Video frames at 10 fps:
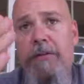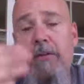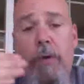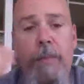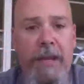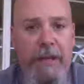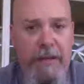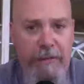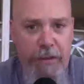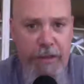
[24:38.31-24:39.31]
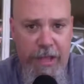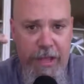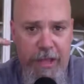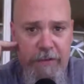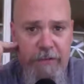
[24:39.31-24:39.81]
so many different
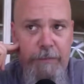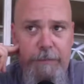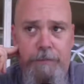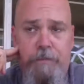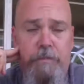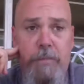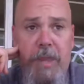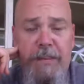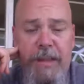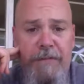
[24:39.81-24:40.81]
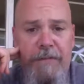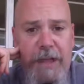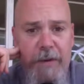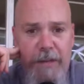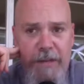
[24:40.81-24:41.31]
things that
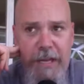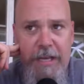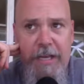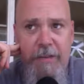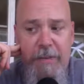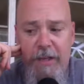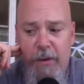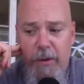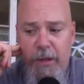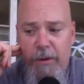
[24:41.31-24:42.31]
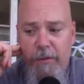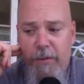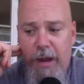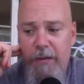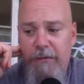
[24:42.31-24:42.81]
they feel that they need to be doing,
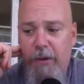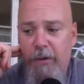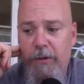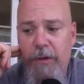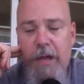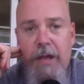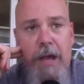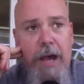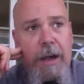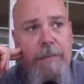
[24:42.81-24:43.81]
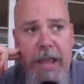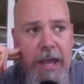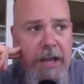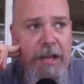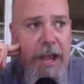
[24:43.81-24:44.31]
right? So,
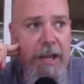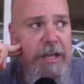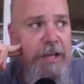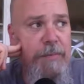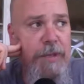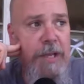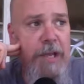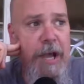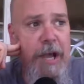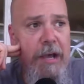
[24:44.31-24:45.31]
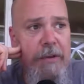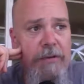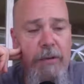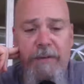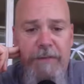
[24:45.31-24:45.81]
uh, man, I, I need to be
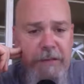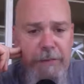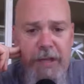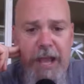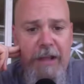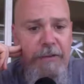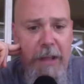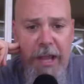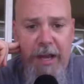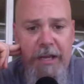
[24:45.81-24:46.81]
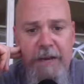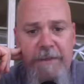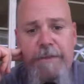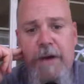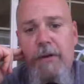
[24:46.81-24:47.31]
uh, doing Facebook ads. Man, I
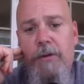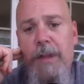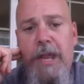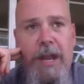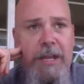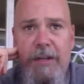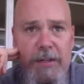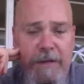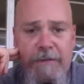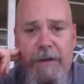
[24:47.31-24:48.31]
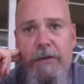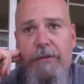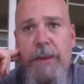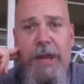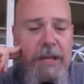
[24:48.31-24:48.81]
need a funnel. Man, I need
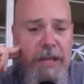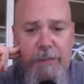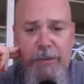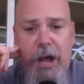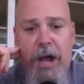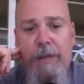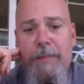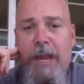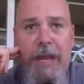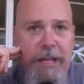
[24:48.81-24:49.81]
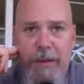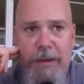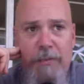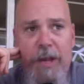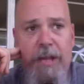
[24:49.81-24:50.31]
ClickFunnels. Man, I need a blog. Man, I need to
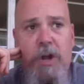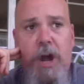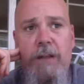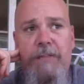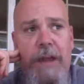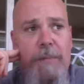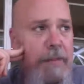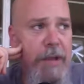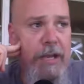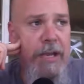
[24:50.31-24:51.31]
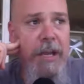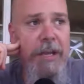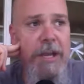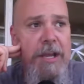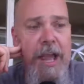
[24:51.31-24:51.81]
be writing content. Maybe I need a
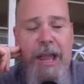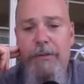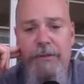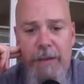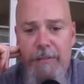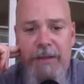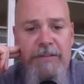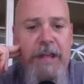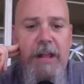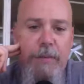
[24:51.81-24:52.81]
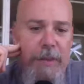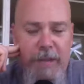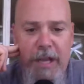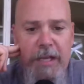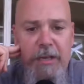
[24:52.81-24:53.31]
Amazon bestseller.
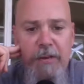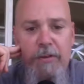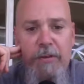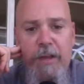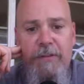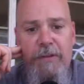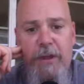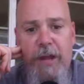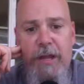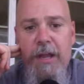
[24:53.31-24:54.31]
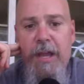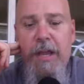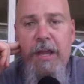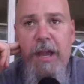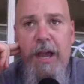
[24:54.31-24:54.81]
Maybe I need to do this. You know,
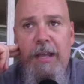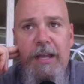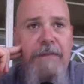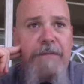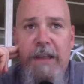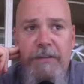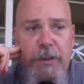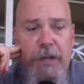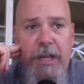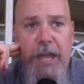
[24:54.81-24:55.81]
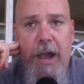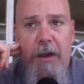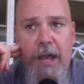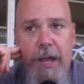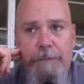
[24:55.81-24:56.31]
I, I need a Facebook
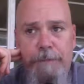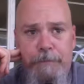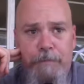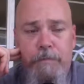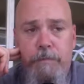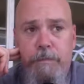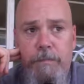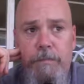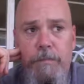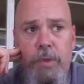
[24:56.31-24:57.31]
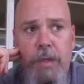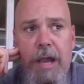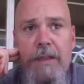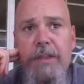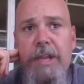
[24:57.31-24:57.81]
account. And
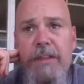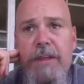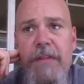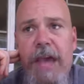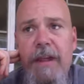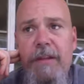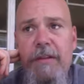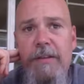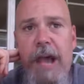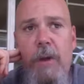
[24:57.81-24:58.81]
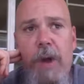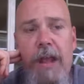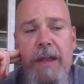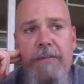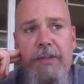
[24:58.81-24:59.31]
I think that that
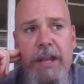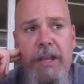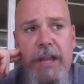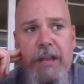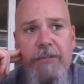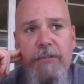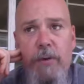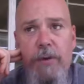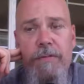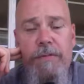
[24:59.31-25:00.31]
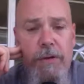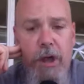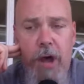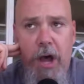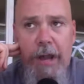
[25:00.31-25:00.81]
that way of thinking is sort of
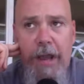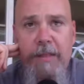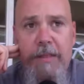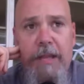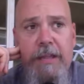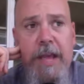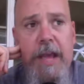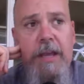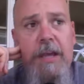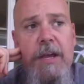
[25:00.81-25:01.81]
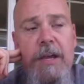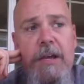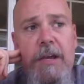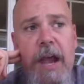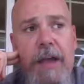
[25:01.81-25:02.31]
flawed. I think that
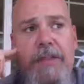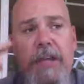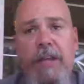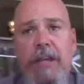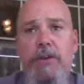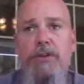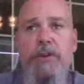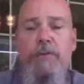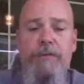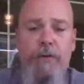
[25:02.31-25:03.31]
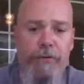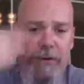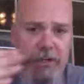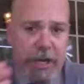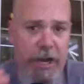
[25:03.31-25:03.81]
I think that you should
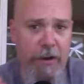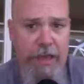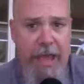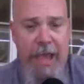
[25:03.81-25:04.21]
reverse engineer